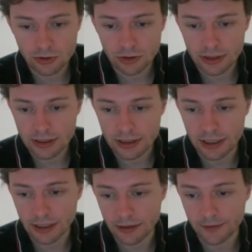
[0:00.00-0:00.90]
let's see
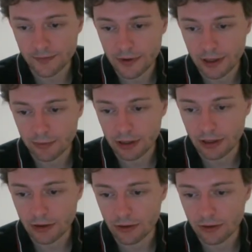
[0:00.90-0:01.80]
here. I'm going
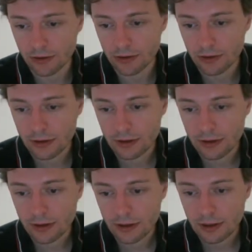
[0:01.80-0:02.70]
to go
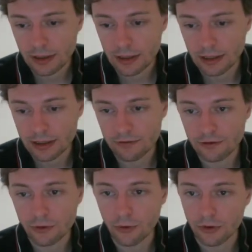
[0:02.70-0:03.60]
in a
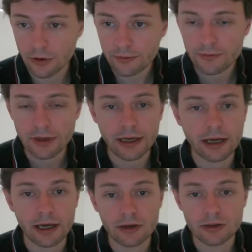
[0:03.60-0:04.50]
different order, like
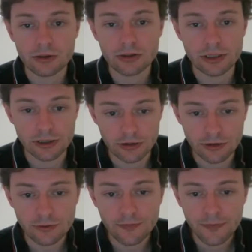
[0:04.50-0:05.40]
I usually
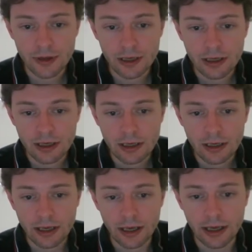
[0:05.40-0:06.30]
do,
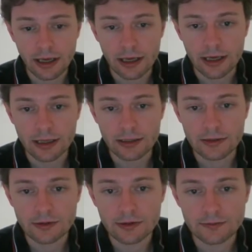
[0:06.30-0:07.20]
and